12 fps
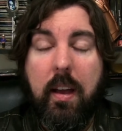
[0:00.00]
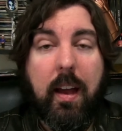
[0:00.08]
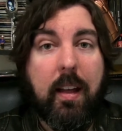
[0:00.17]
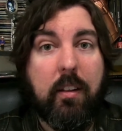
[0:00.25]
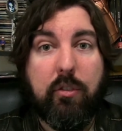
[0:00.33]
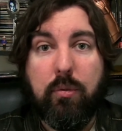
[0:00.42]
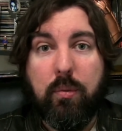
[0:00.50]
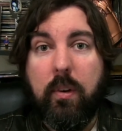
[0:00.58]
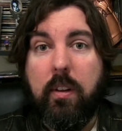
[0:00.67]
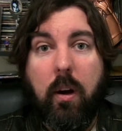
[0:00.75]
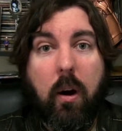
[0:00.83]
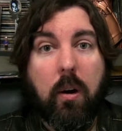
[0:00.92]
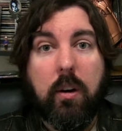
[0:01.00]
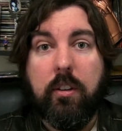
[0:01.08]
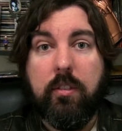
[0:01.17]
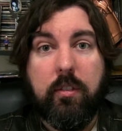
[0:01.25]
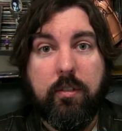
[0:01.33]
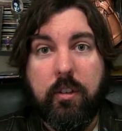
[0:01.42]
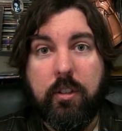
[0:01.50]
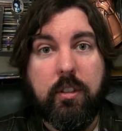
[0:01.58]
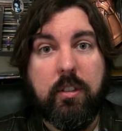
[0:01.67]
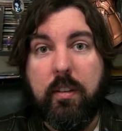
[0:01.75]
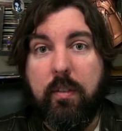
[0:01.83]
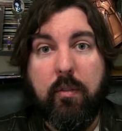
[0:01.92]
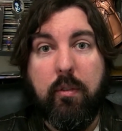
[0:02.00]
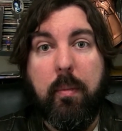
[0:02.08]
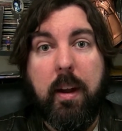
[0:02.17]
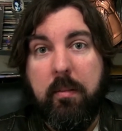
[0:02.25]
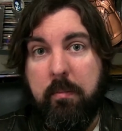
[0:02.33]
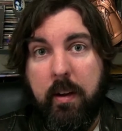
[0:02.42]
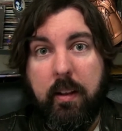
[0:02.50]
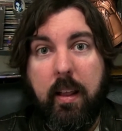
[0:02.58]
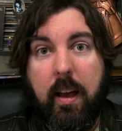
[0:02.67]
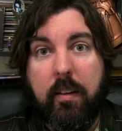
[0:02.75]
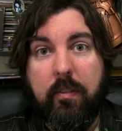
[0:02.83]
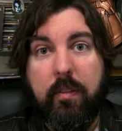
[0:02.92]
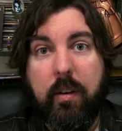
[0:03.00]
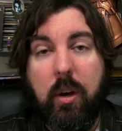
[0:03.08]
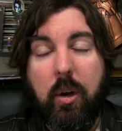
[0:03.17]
and this was one of the hardest decisions I've ever made in my life.